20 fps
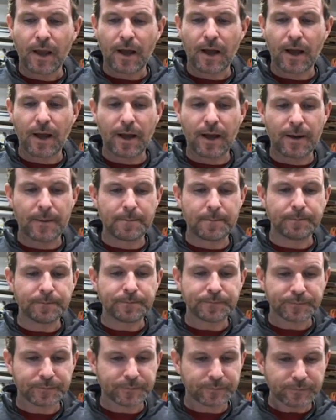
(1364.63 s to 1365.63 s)

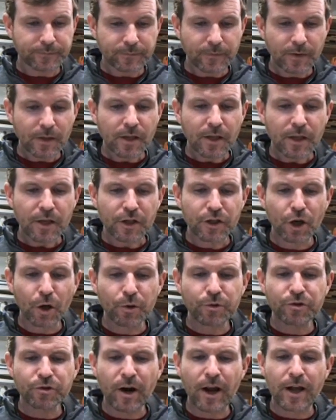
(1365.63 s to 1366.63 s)

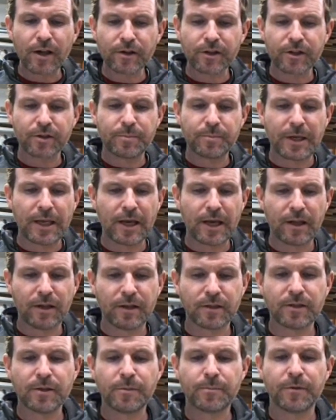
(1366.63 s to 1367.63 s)
No trial could be
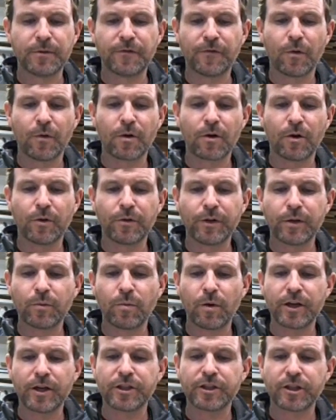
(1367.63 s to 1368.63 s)
held before only
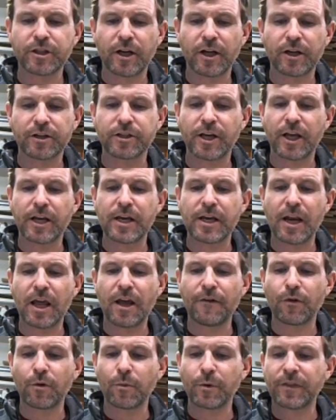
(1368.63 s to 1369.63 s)
one judge, and
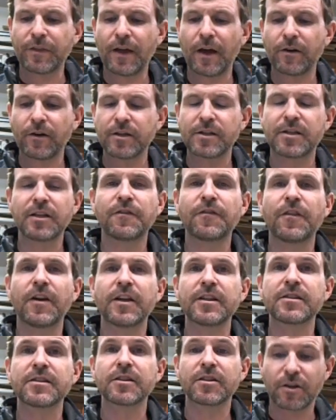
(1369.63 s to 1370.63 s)
never without a
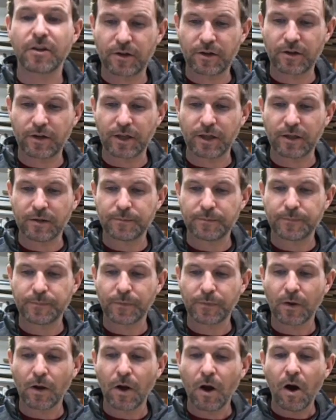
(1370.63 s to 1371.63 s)
defense attorney.
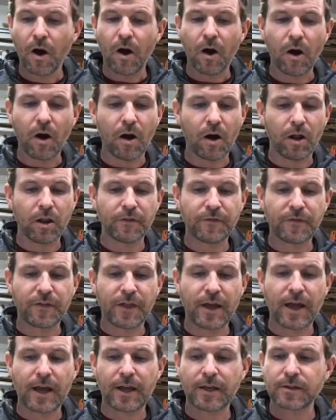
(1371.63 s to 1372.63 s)
All of
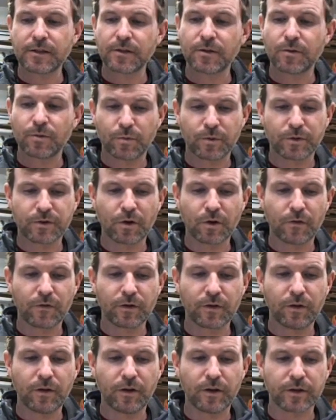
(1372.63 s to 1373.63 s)
that was
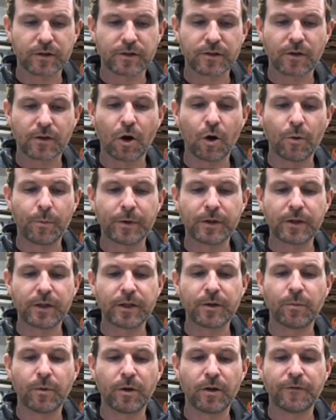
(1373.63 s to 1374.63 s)
overlooked,
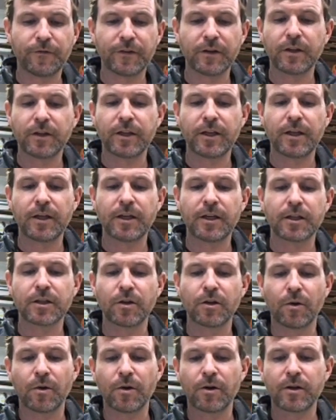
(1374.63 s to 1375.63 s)
openly, willfully
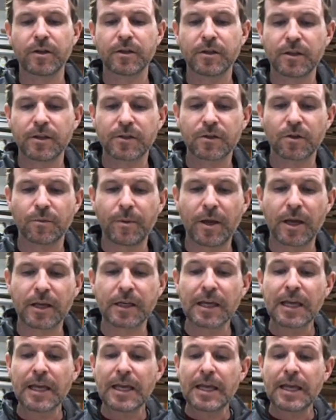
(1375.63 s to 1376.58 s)
ignored, and disobeyed.